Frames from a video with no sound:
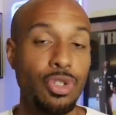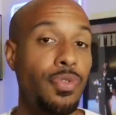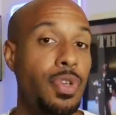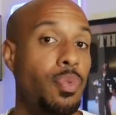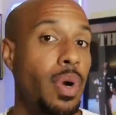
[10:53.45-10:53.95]
So
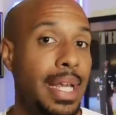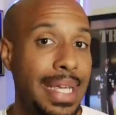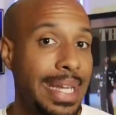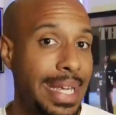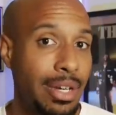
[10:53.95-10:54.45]
if you want to
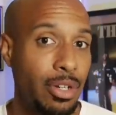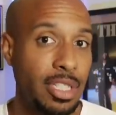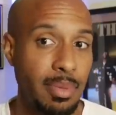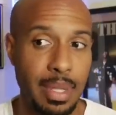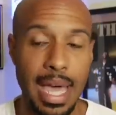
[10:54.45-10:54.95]
get in on
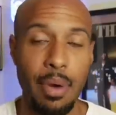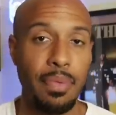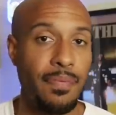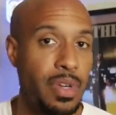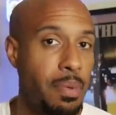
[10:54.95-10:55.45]
some of that
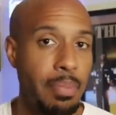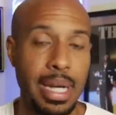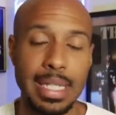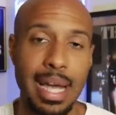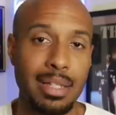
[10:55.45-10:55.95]
with film
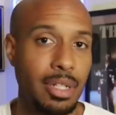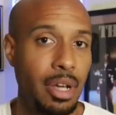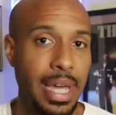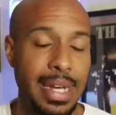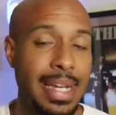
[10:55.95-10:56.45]
breakdowns and
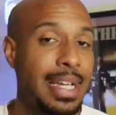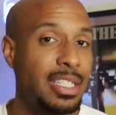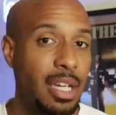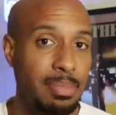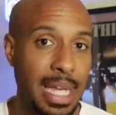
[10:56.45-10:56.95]
all that,
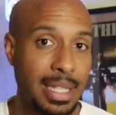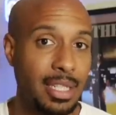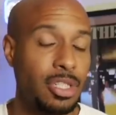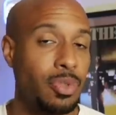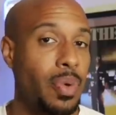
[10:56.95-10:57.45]

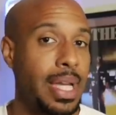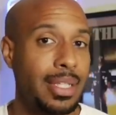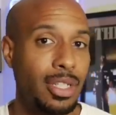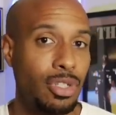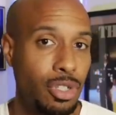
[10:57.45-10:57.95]
subtext is the way
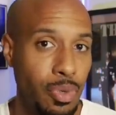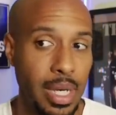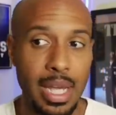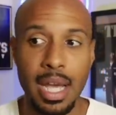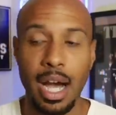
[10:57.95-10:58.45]
to do it.